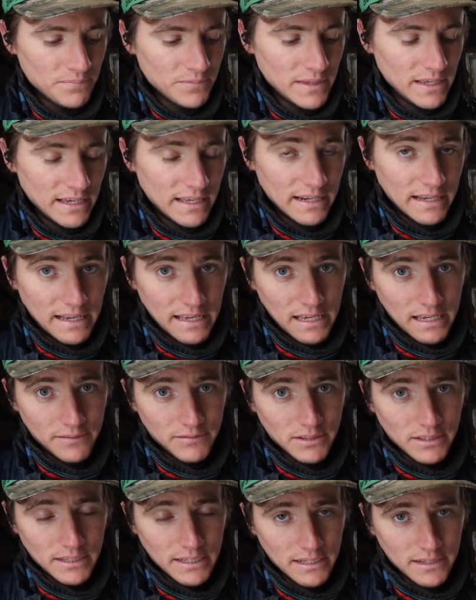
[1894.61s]
Then I have
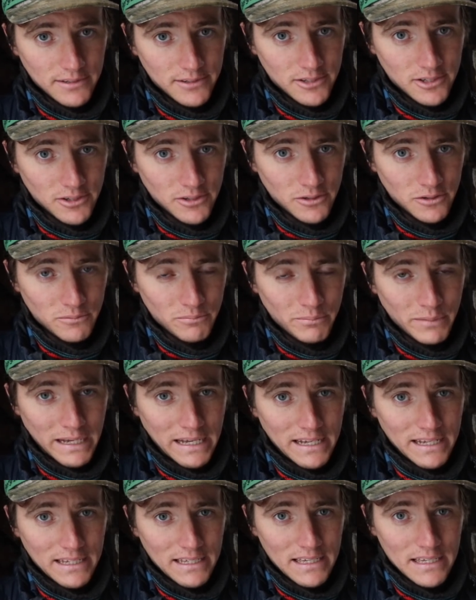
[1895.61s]
the link to
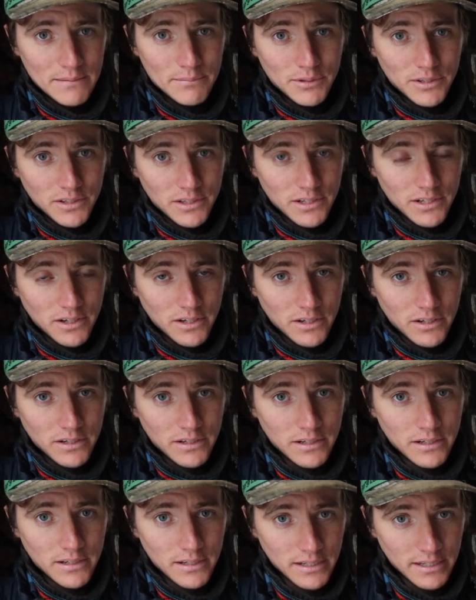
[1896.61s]
my ebook
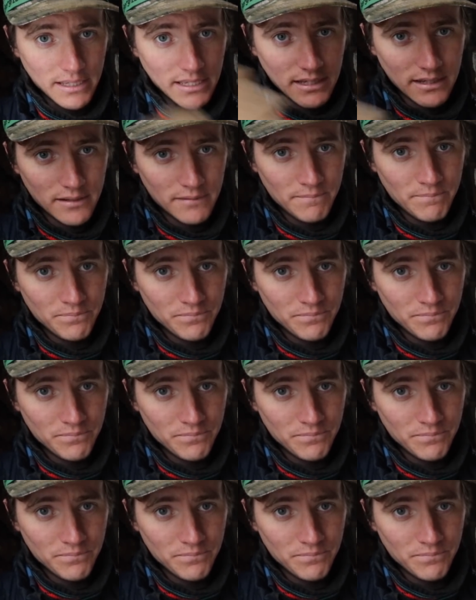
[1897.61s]
on, again,